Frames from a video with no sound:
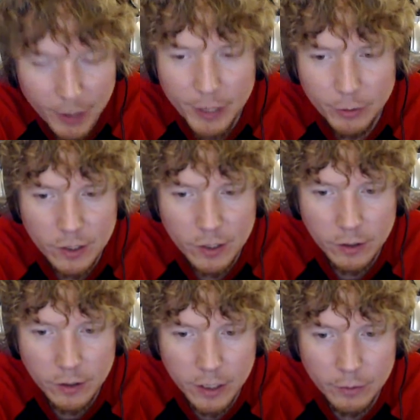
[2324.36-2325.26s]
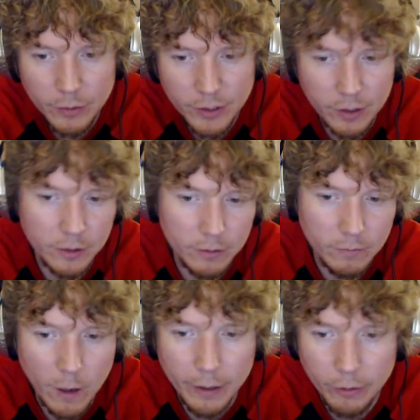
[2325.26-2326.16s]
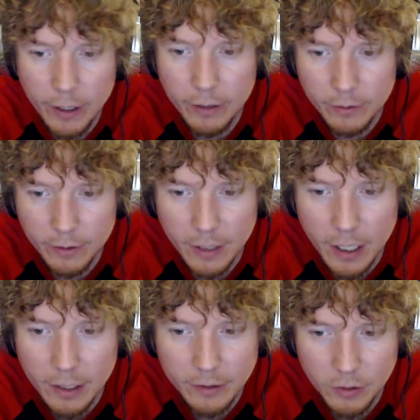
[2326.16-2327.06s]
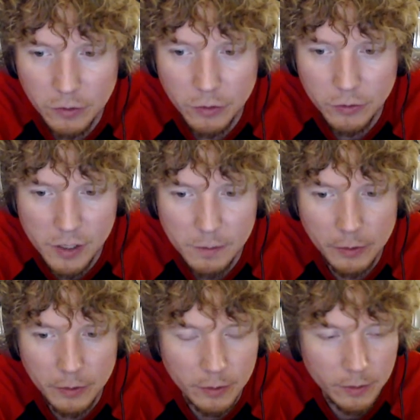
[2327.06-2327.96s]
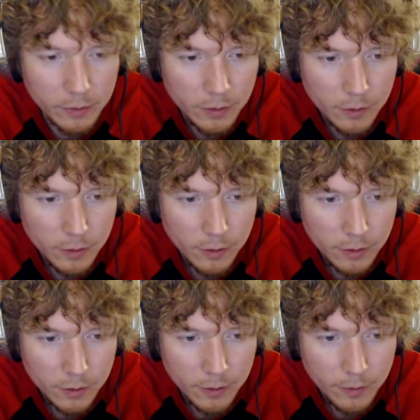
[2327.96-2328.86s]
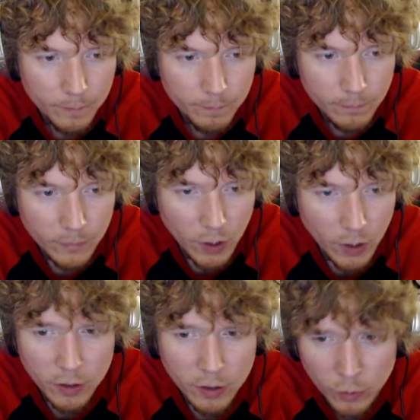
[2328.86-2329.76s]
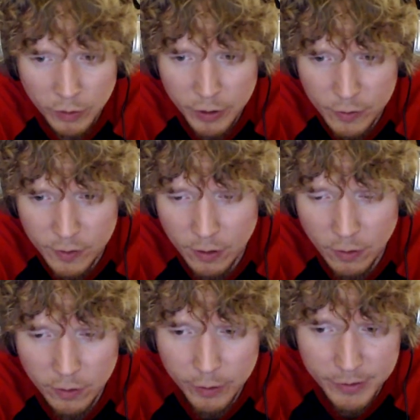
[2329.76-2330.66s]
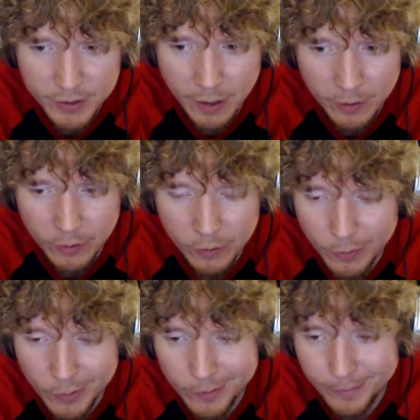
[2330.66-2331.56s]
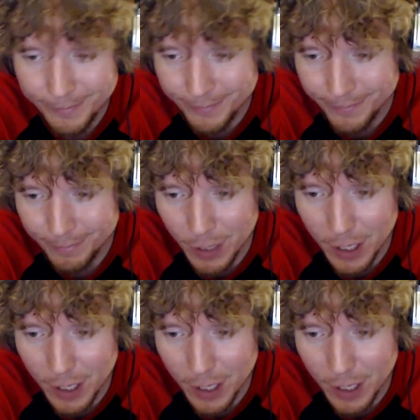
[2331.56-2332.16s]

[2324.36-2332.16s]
It was a good ride around to not do your typical, he's in Arkham Asylum or blah